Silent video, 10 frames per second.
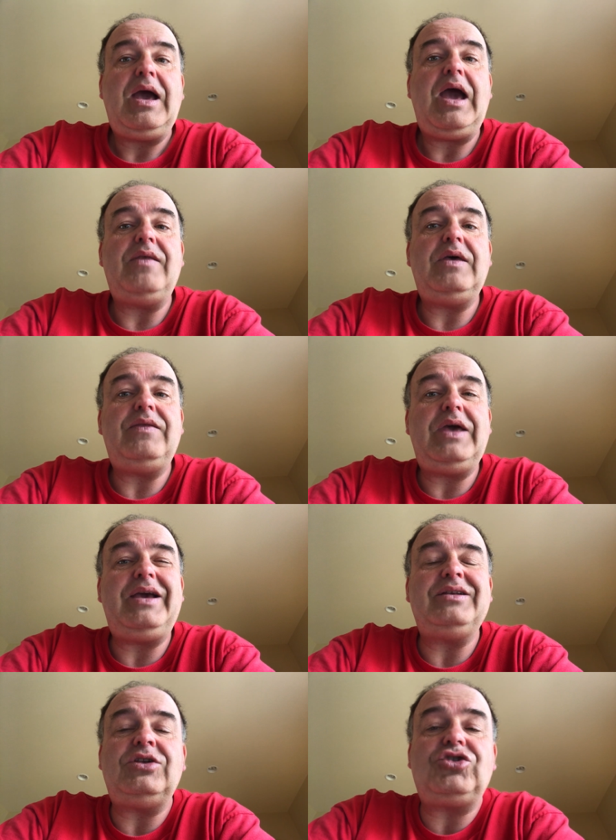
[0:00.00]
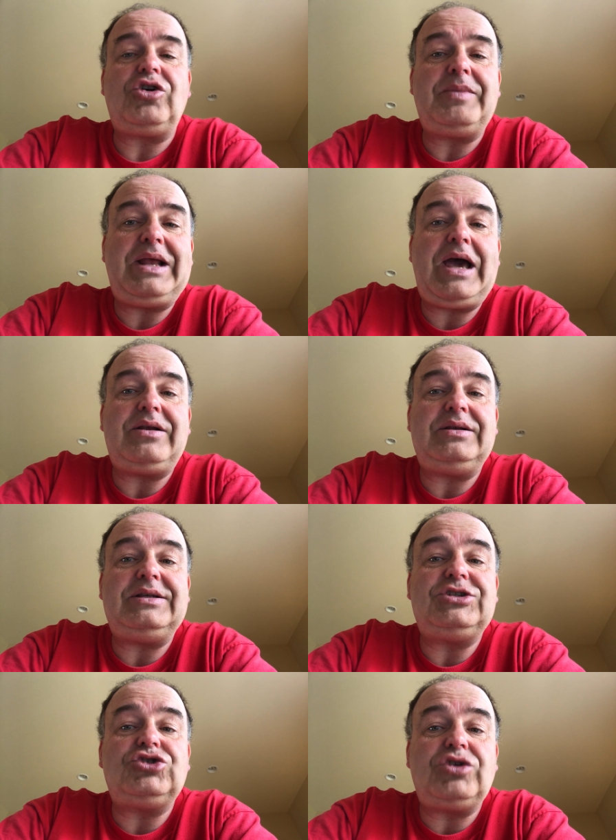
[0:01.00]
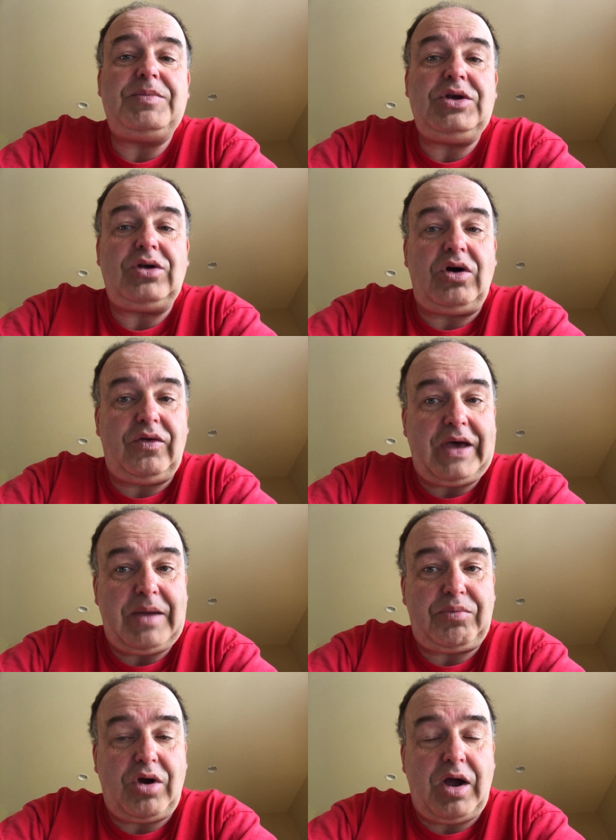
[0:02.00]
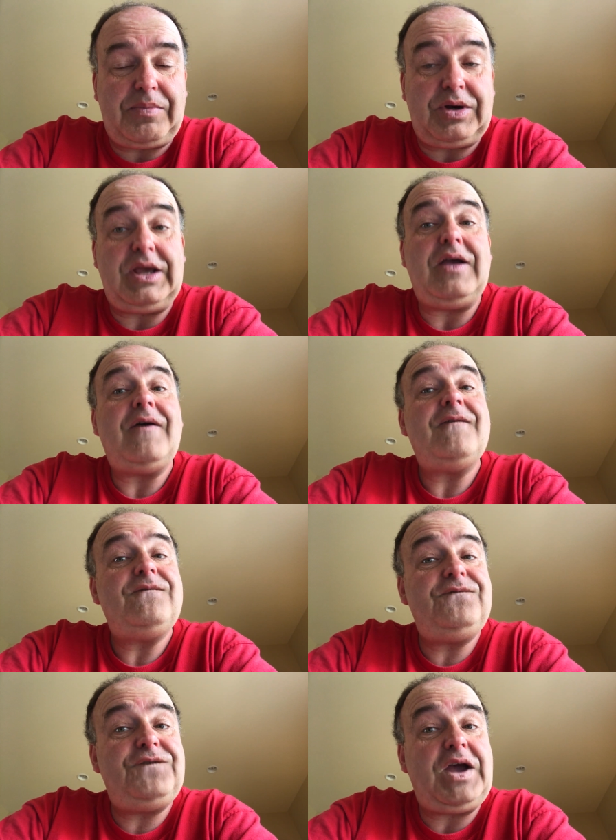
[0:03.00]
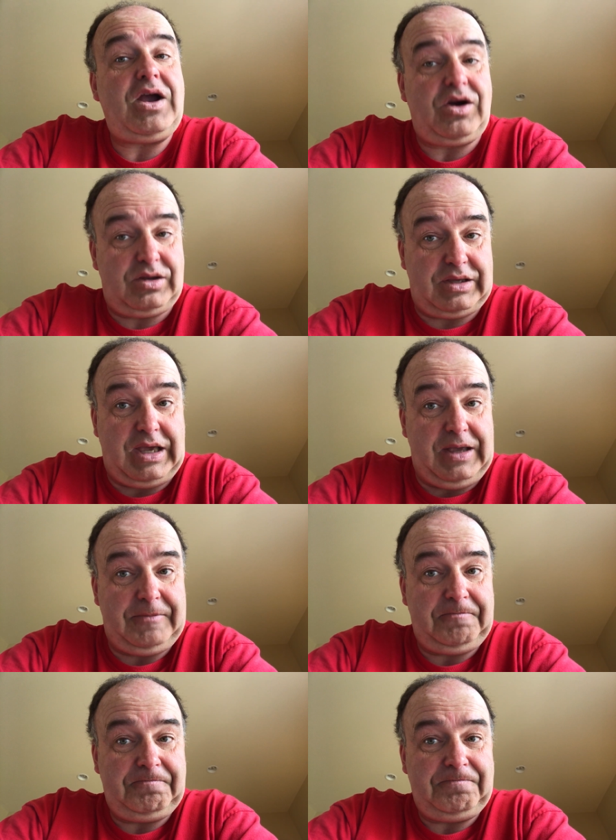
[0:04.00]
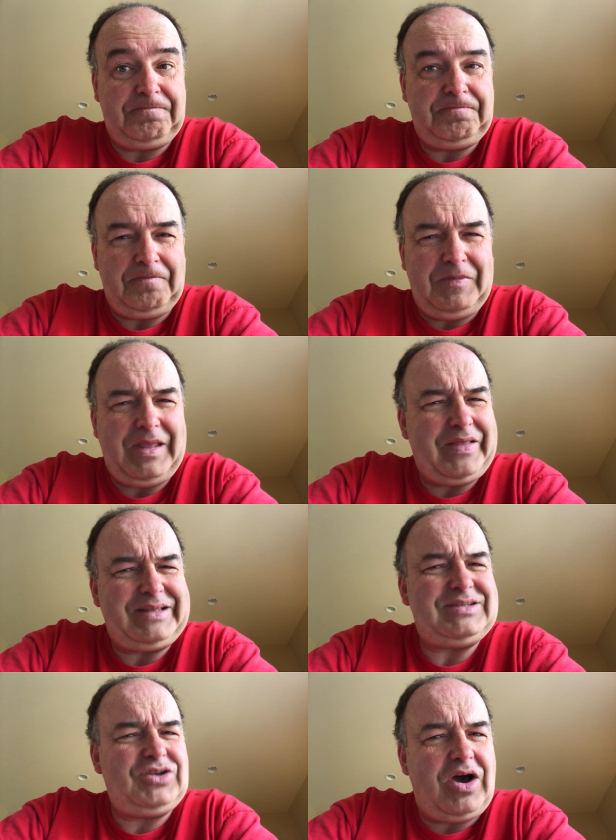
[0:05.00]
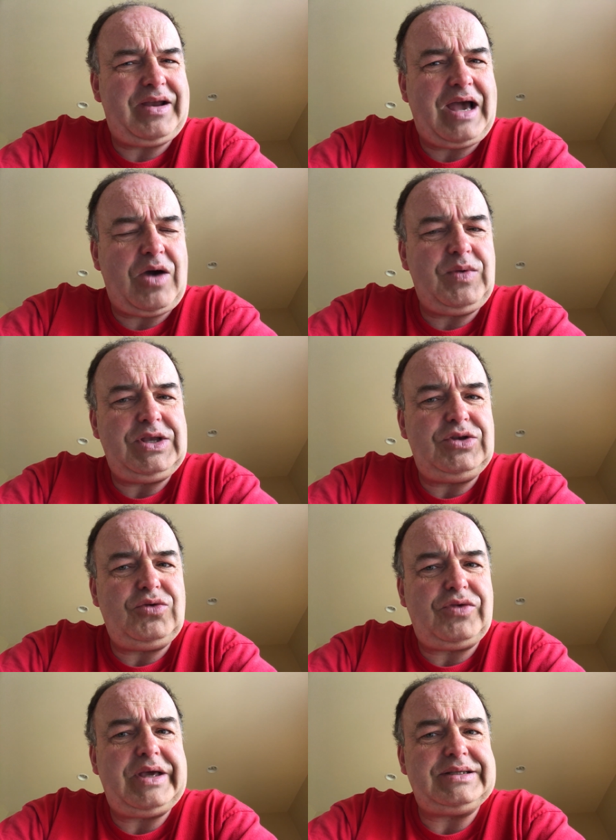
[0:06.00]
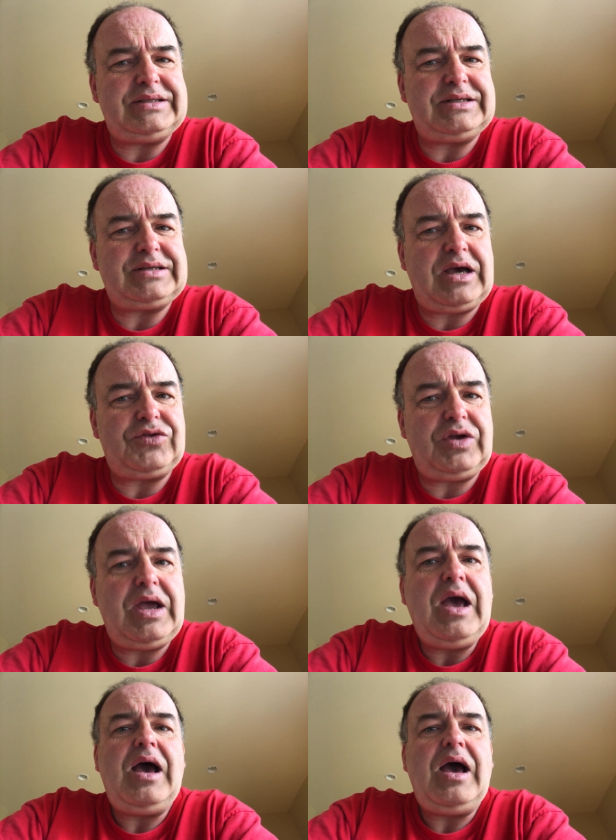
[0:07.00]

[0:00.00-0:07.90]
And then they can determine how to distribute all that property fairly. Now, that's not how we do things in this country.